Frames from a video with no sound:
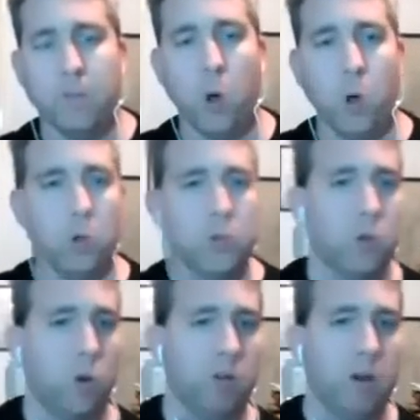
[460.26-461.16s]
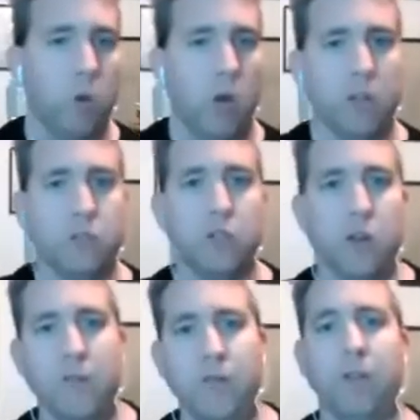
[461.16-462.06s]
pause or rewind to
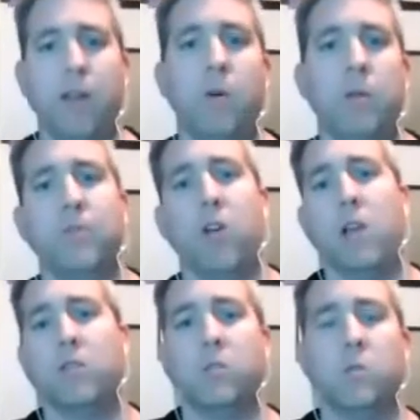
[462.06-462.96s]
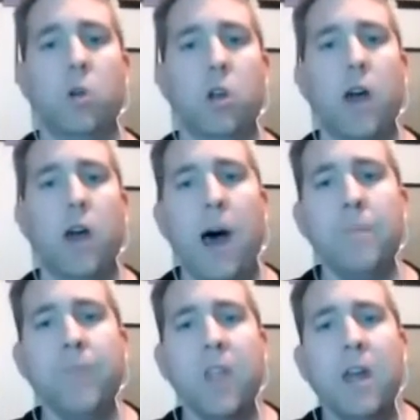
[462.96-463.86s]
try and figure out what the prices were.
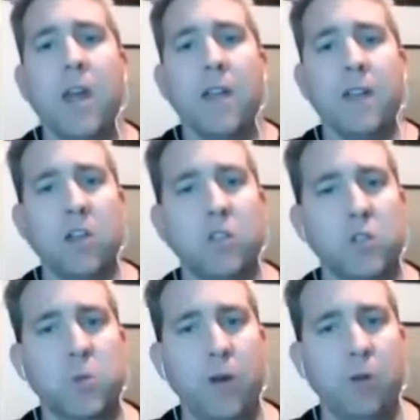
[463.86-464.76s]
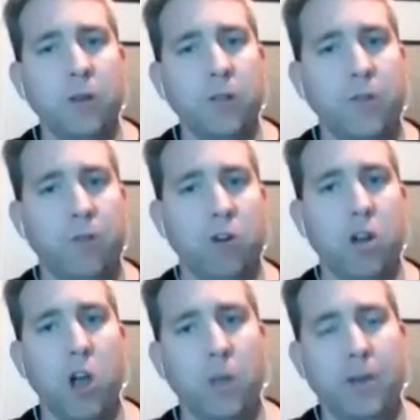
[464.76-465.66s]
Um, now, I was just wondering the Frew
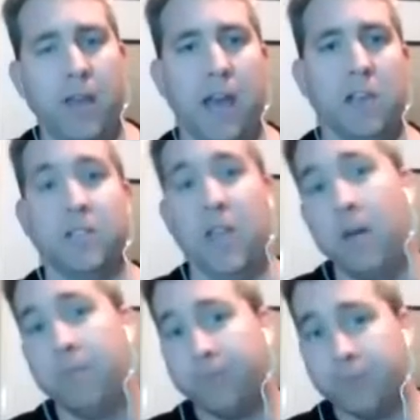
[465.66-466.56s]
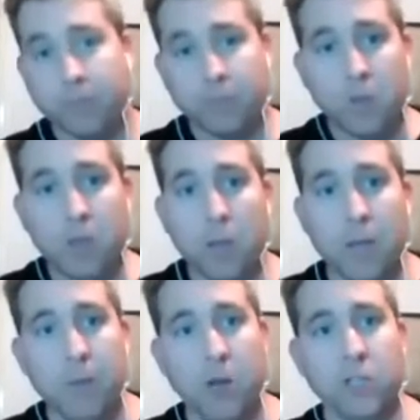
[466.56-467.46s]
open house. Now,
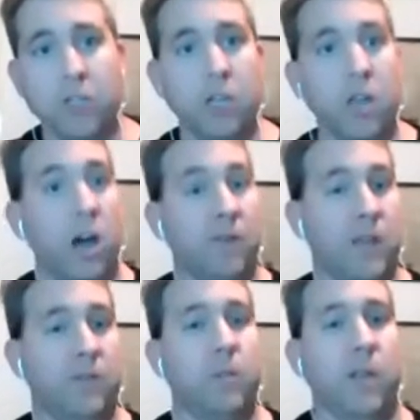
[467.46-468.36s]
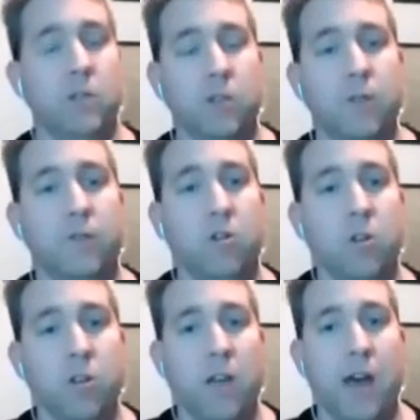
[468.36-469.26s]
me personally, I have never been to the
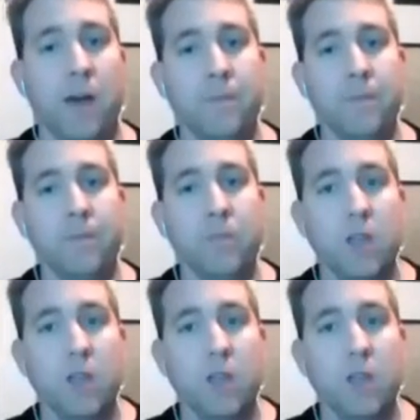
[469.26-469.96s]
Frew um,